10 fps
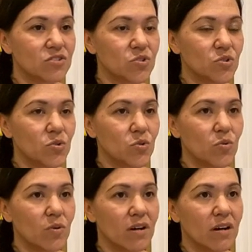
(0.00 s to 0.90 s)

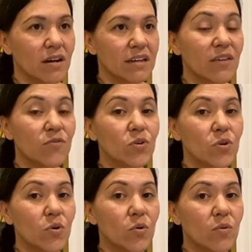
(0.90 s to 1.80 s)
to uh, give
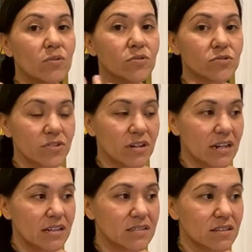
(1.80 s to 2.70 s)
you
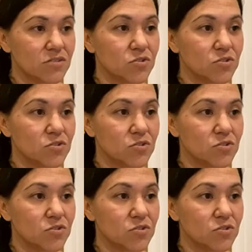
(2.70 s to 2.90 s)
nutrients